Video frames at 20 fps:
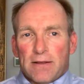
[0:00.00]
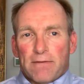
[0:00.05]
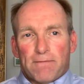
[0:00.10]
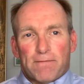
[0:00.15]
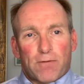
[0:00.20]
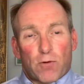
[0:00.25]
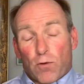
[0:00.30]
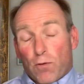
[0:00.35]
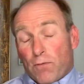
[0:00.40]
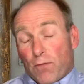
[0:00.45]

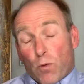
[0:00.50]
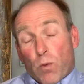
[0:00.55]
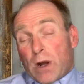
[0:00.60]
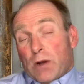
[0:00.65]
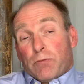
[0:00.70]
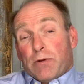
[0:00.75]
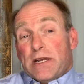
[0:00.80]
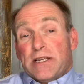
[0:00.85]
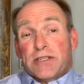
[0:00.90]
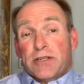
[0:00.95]
for
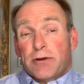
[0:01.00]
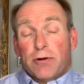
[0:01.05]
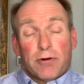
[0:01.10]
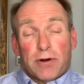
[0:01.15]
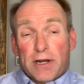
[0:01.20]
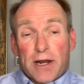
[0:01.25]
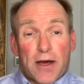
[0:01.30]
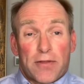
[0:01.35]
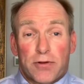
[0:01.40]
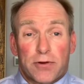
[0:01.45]
one reason or
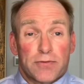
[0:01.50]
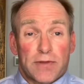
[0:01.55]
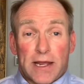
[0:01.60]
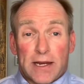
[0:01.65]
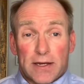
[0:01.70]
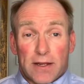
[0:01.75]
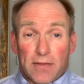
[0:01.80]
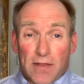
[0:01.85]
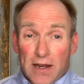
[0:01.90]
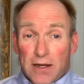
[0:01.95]
another,
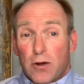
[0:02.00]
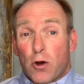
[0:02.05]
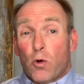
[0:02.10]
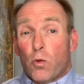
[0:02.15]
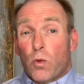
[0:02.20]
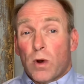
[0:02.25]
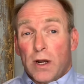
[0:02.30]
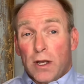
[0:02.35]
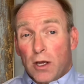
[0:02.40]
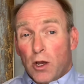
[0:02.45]
they
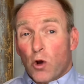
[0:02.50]
don't want to